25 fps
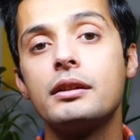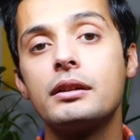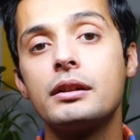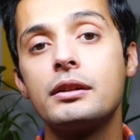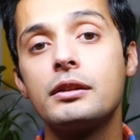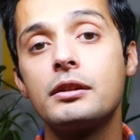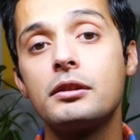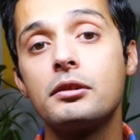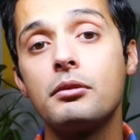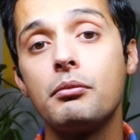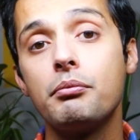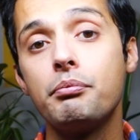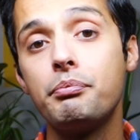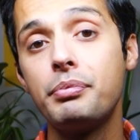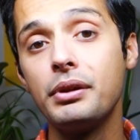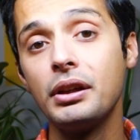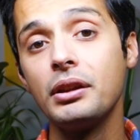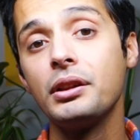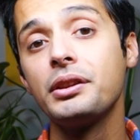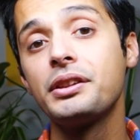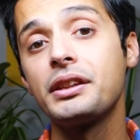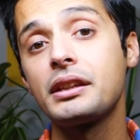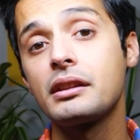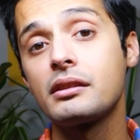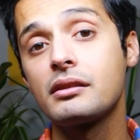They're
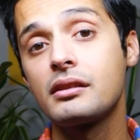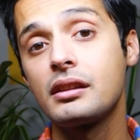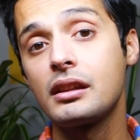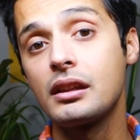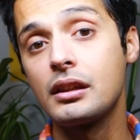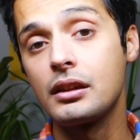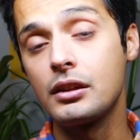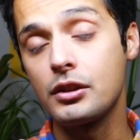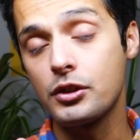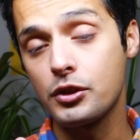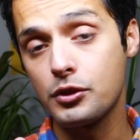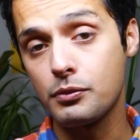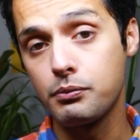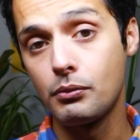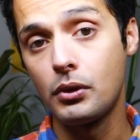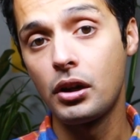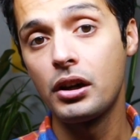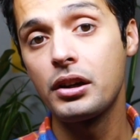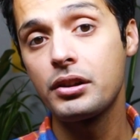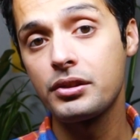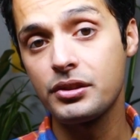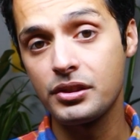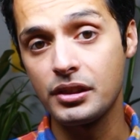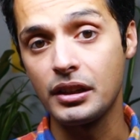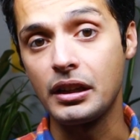building the
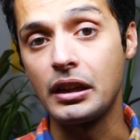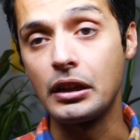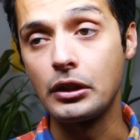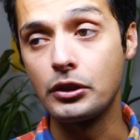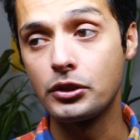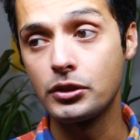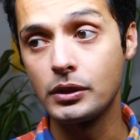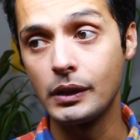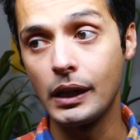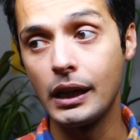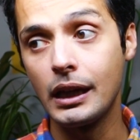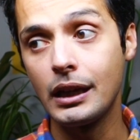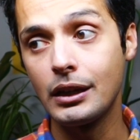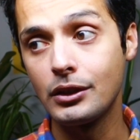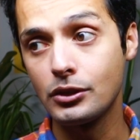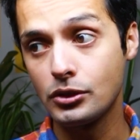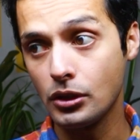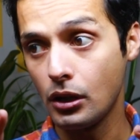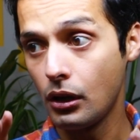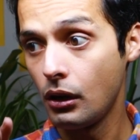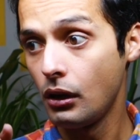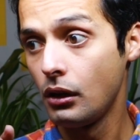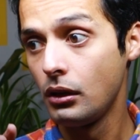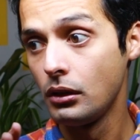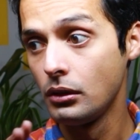smart city to end
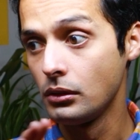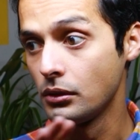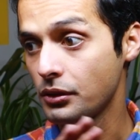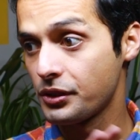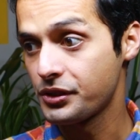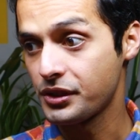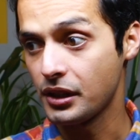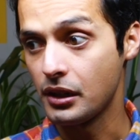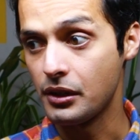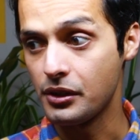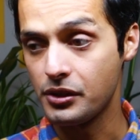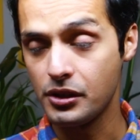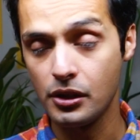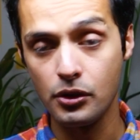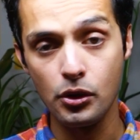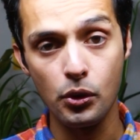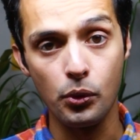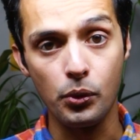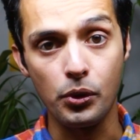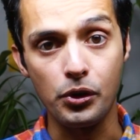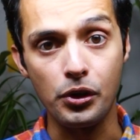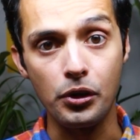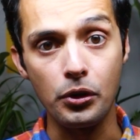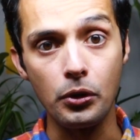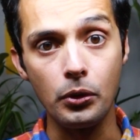all cities in the
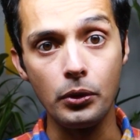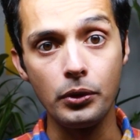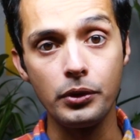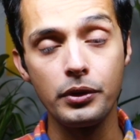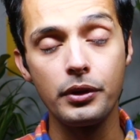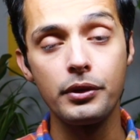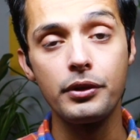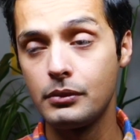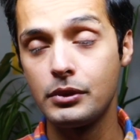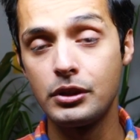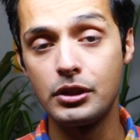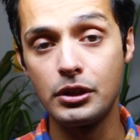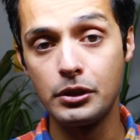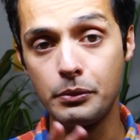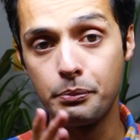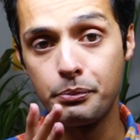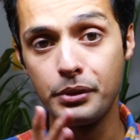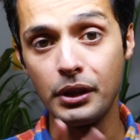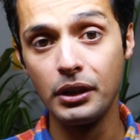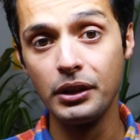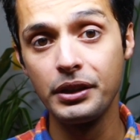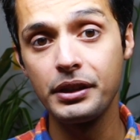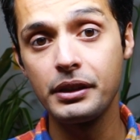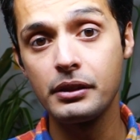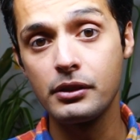world. They're
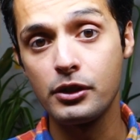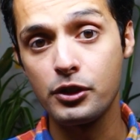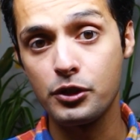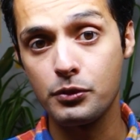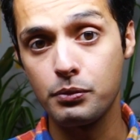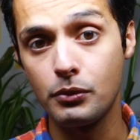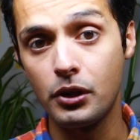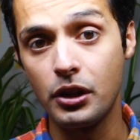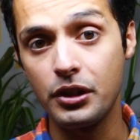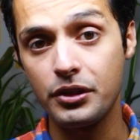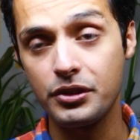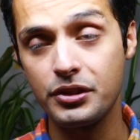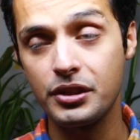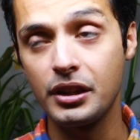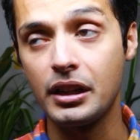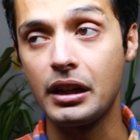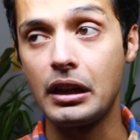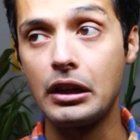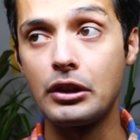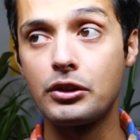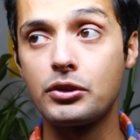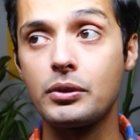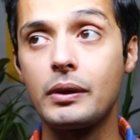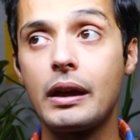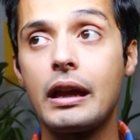building the smart
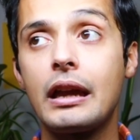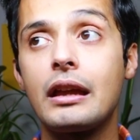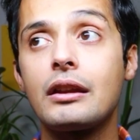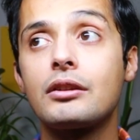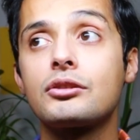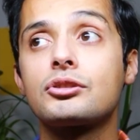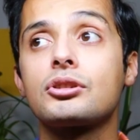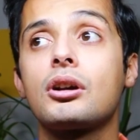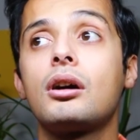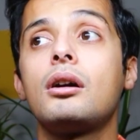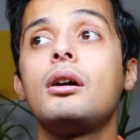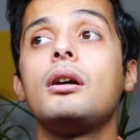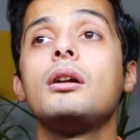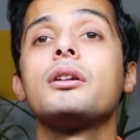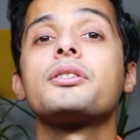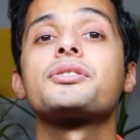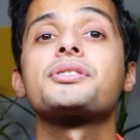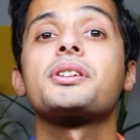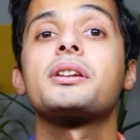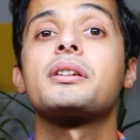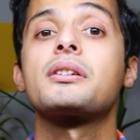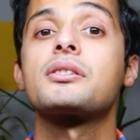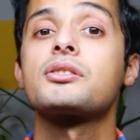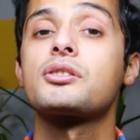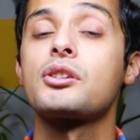city to end all
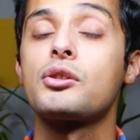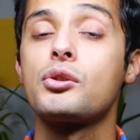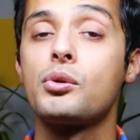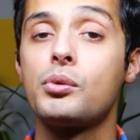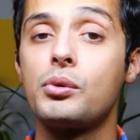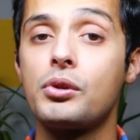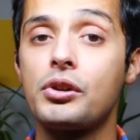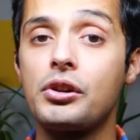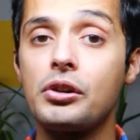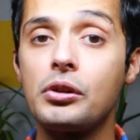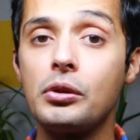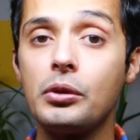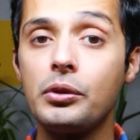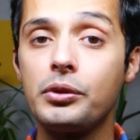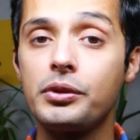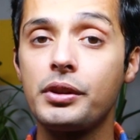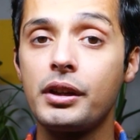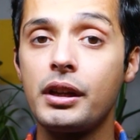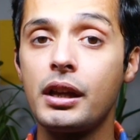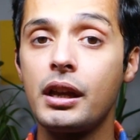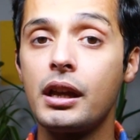cities in the world.